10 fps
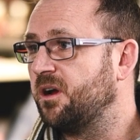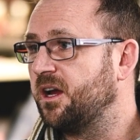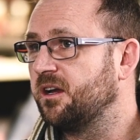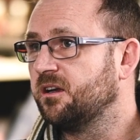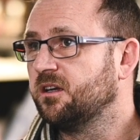
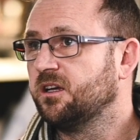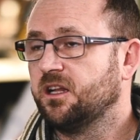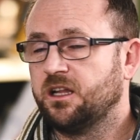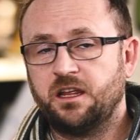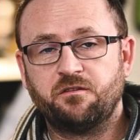By
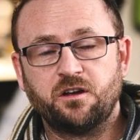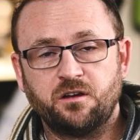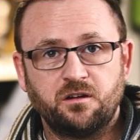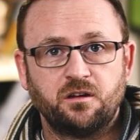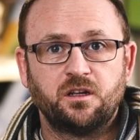
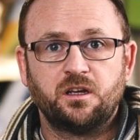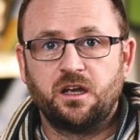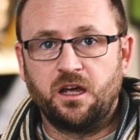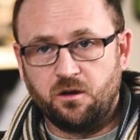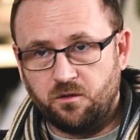living
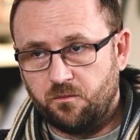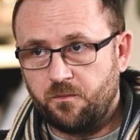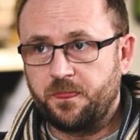and